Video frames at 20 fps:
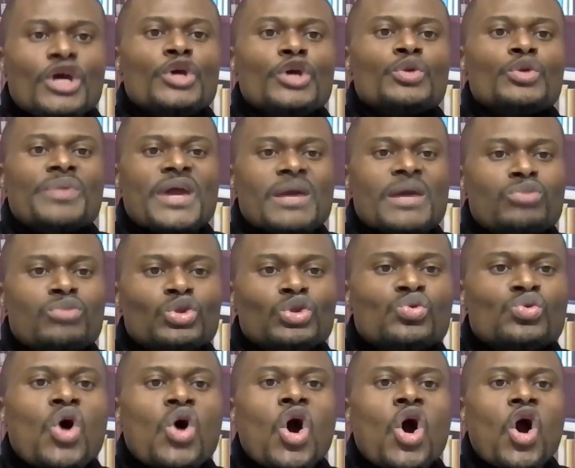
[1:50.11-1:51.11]
you'll be able
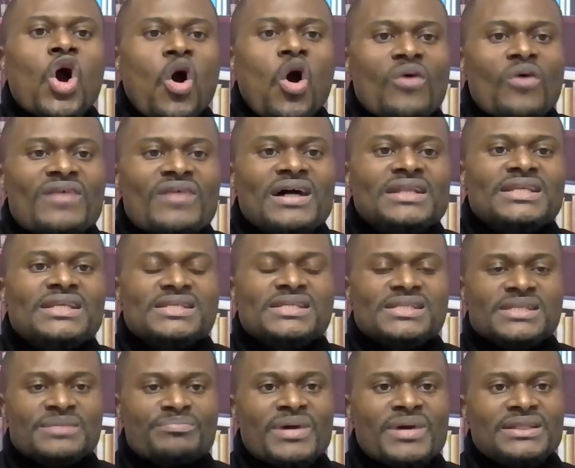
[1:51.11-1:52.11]
to uncover these
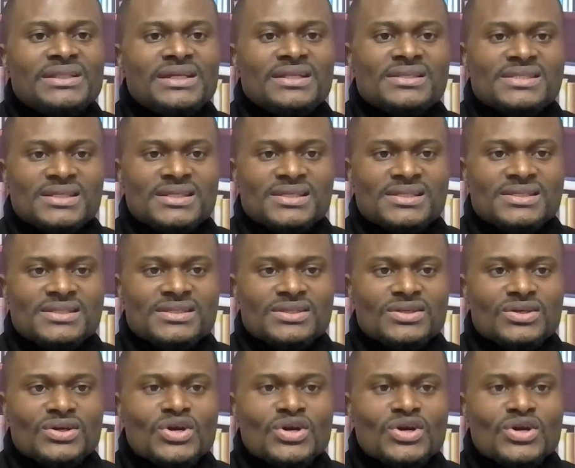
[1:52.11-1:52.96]
dependencies.